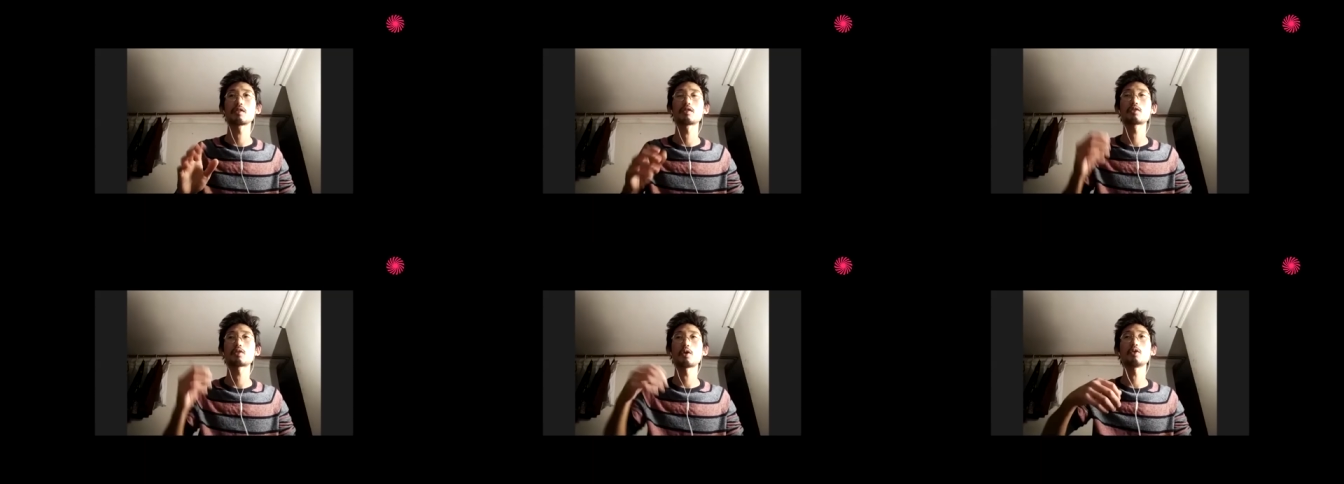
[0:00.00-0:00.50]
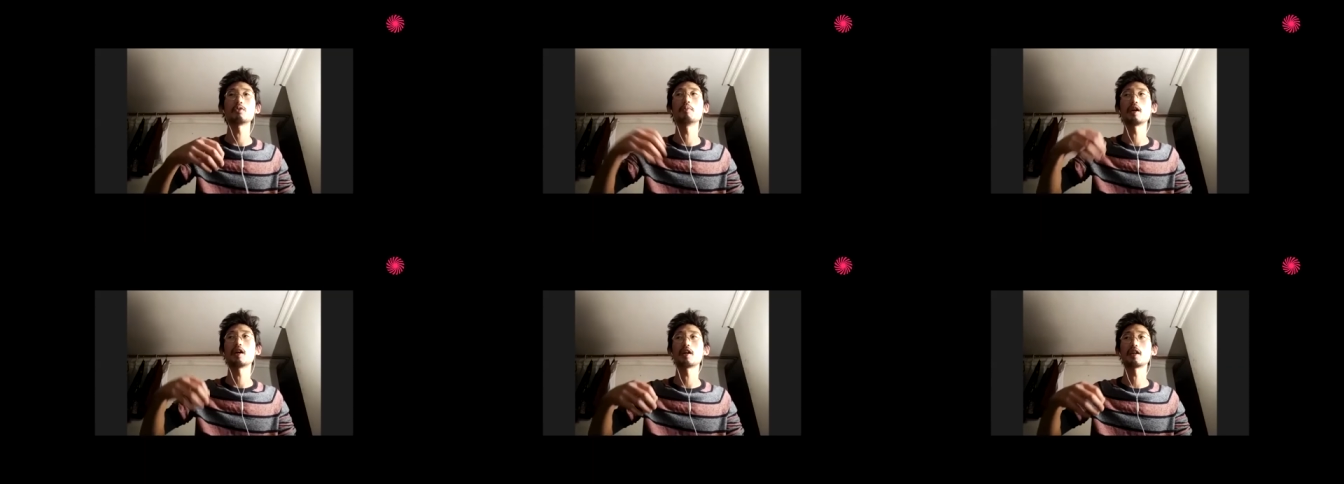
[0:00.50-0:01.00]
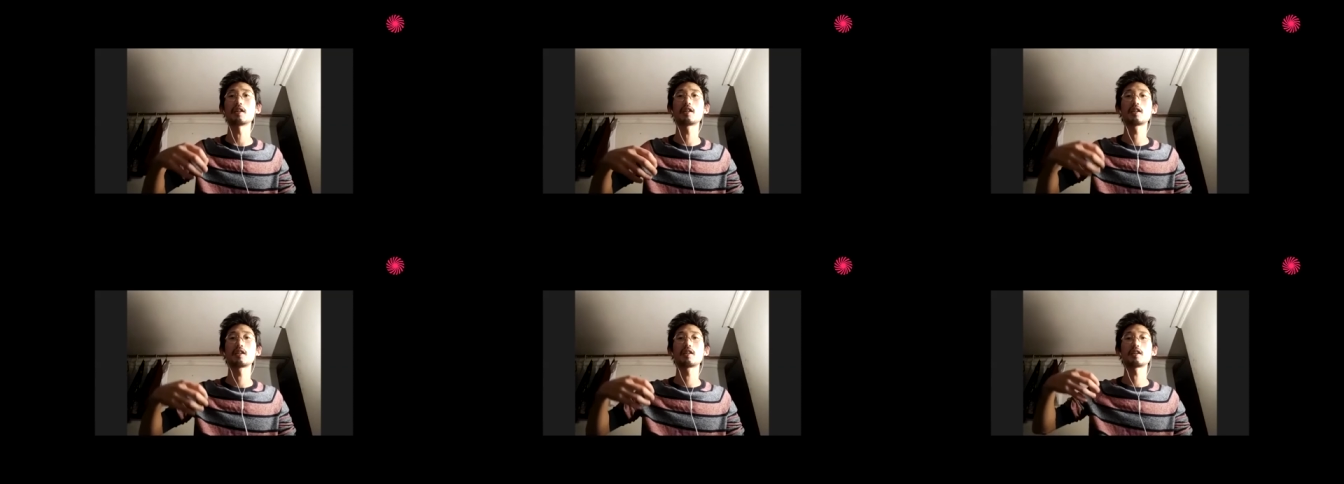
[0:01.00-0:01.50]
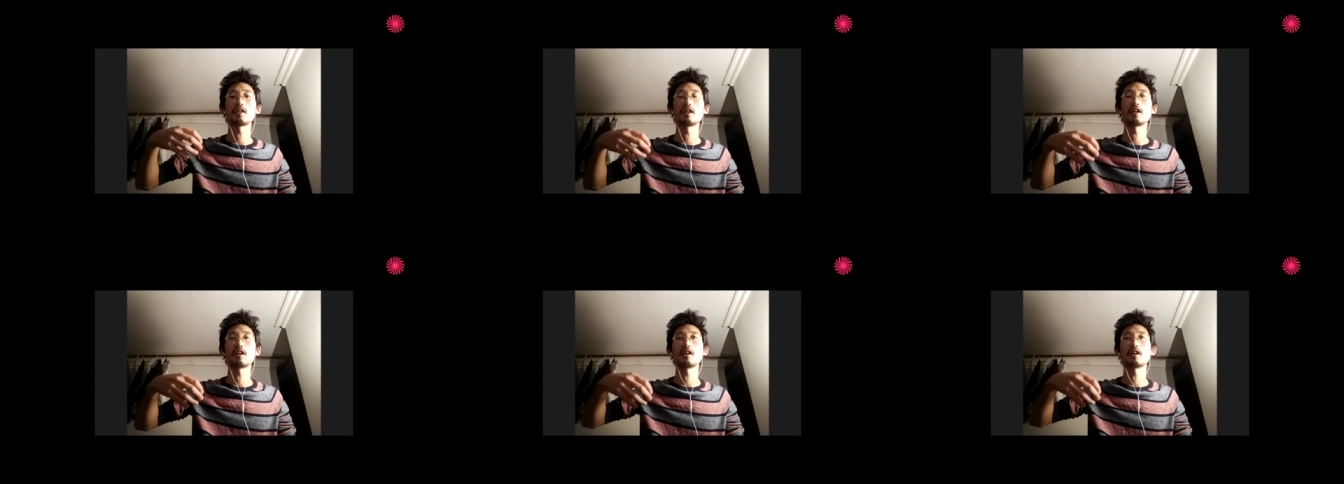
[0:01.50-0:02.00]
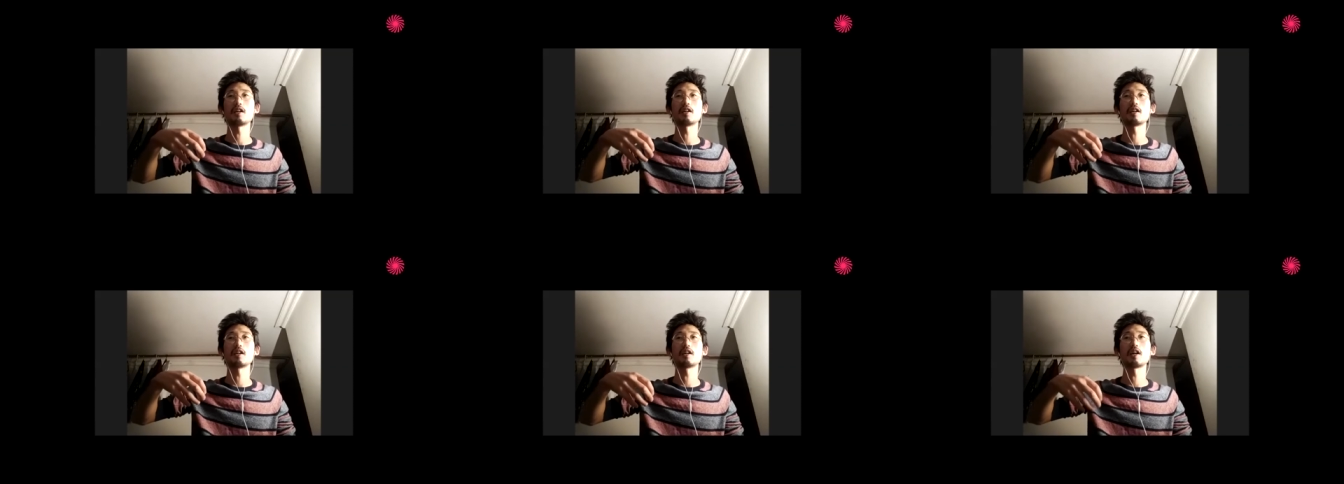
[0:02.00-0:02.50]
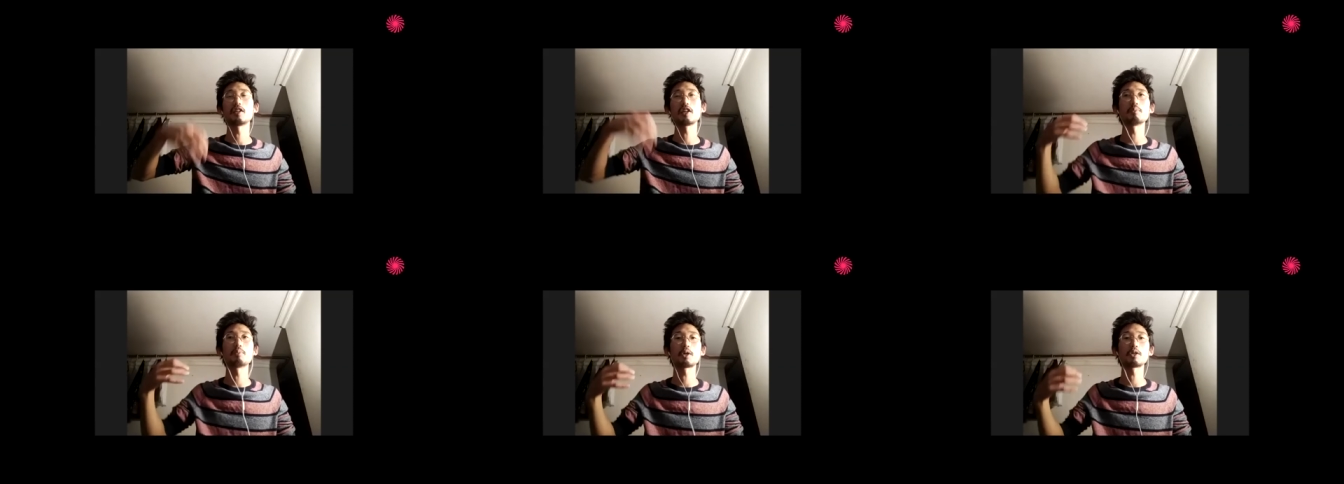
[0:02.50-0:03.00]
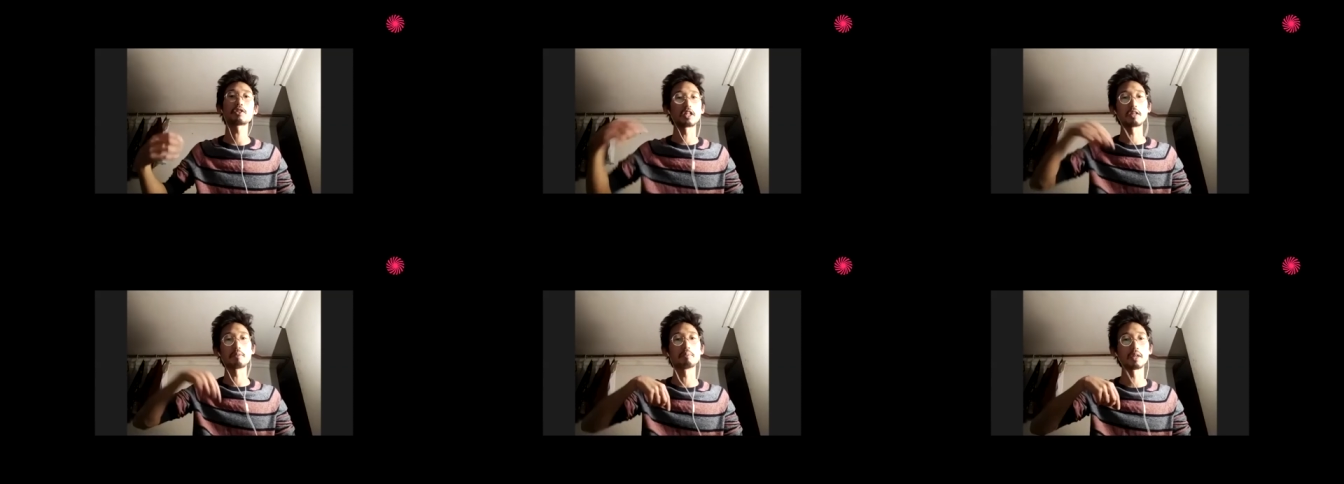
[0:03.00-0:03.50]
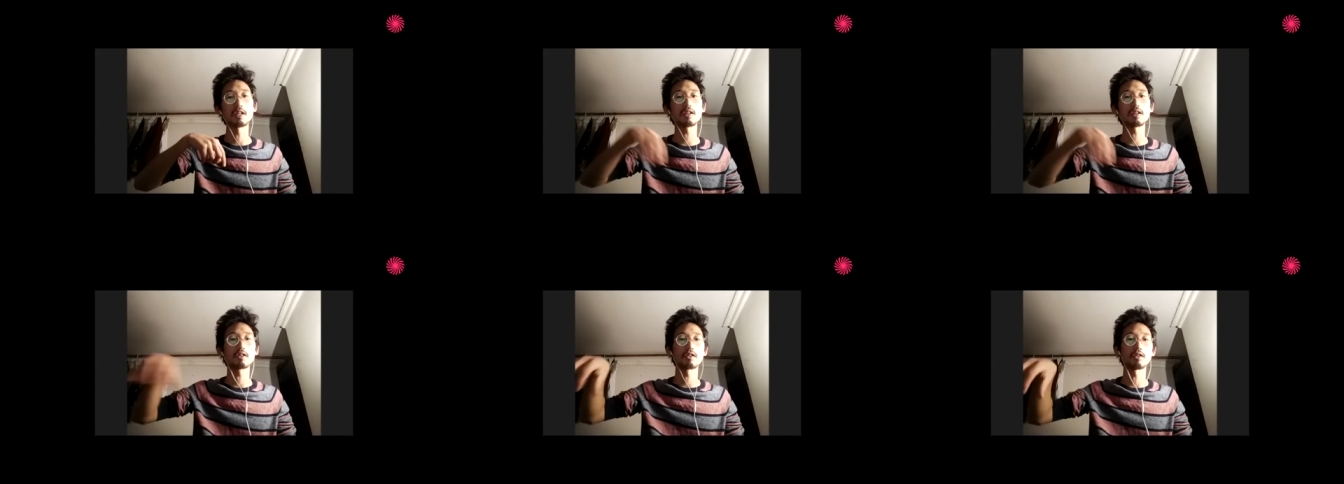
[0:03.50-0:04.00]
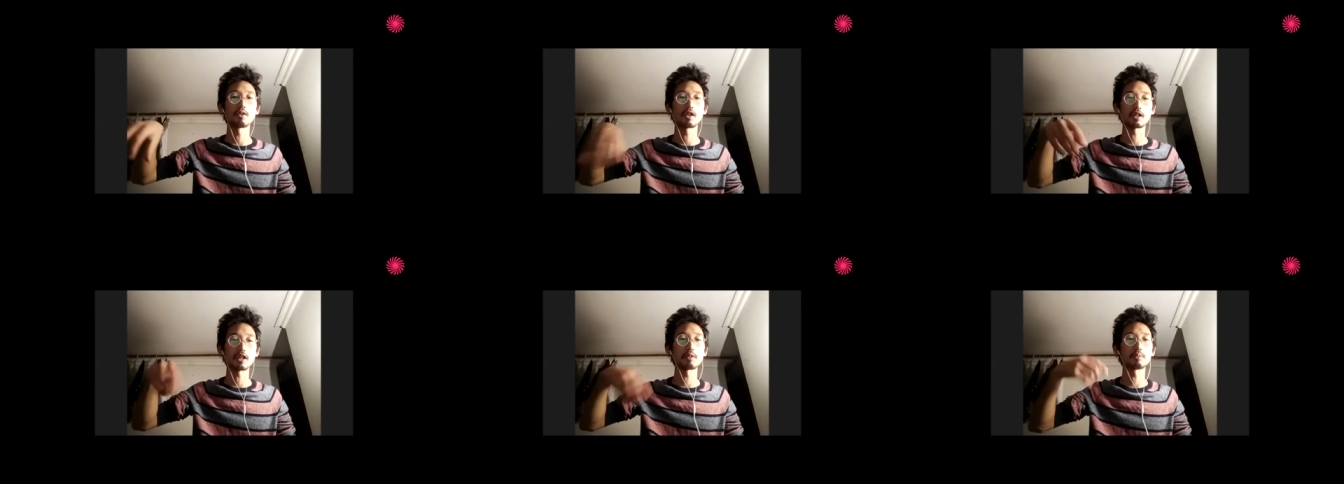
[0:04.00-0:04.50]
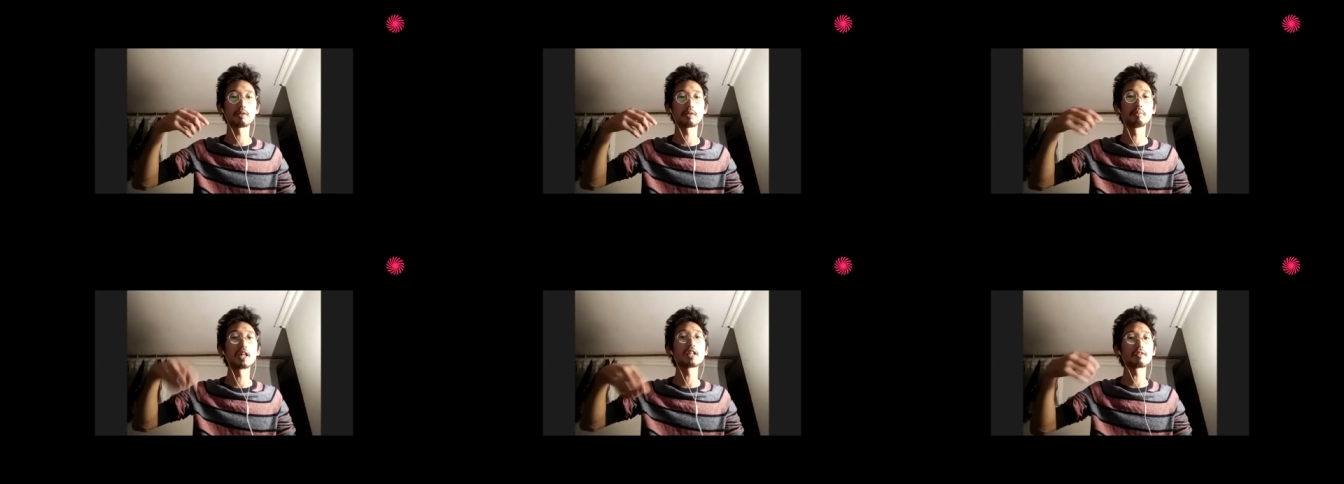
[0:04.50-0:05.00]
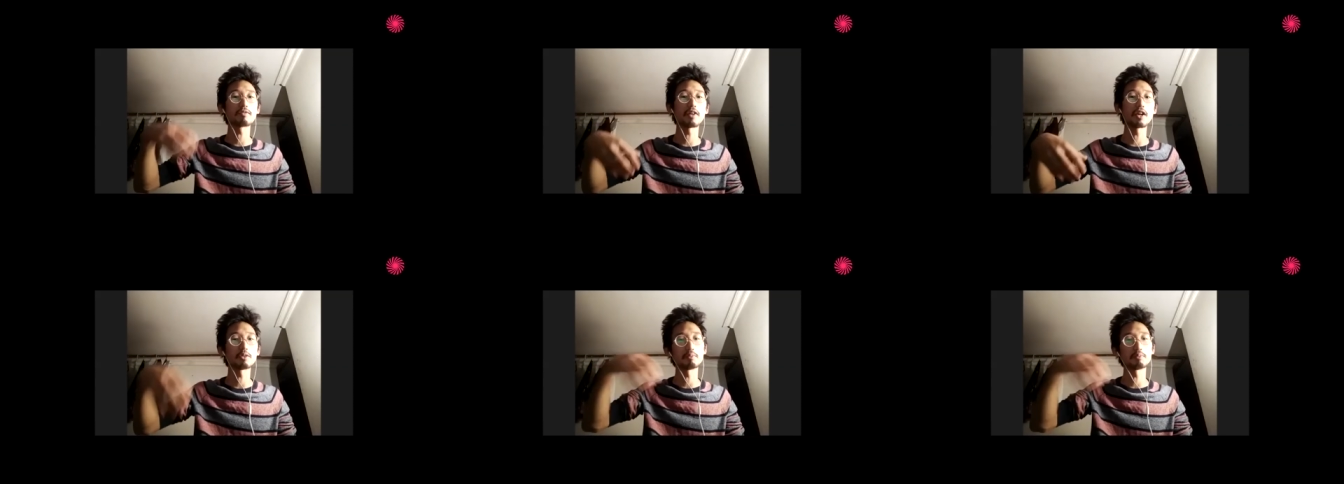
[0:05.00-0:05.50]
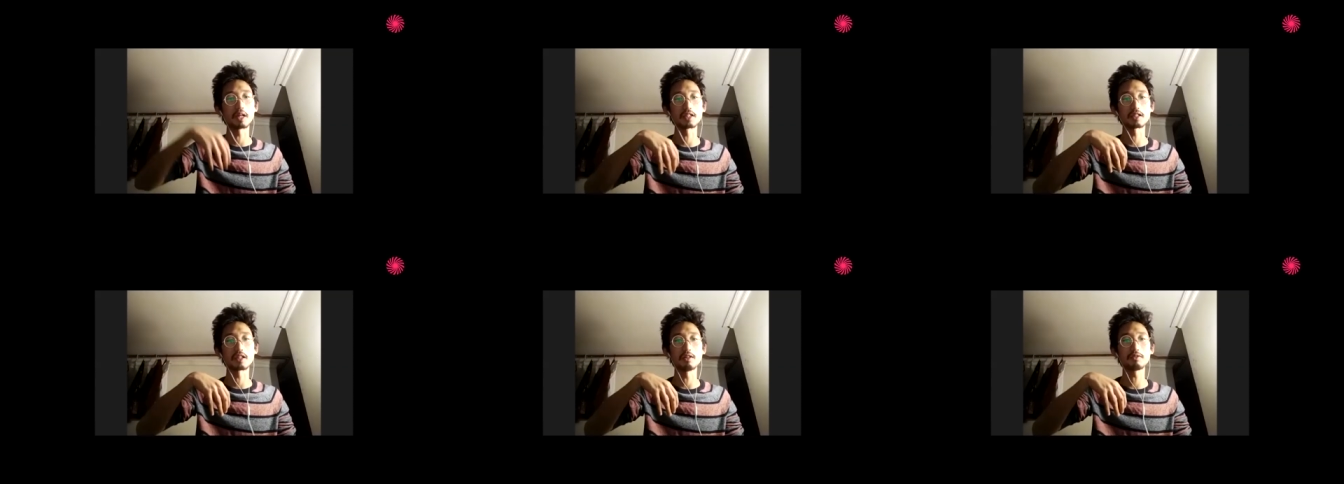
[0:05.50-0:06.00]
told by uh, another person in me, or kind of making fun of myself.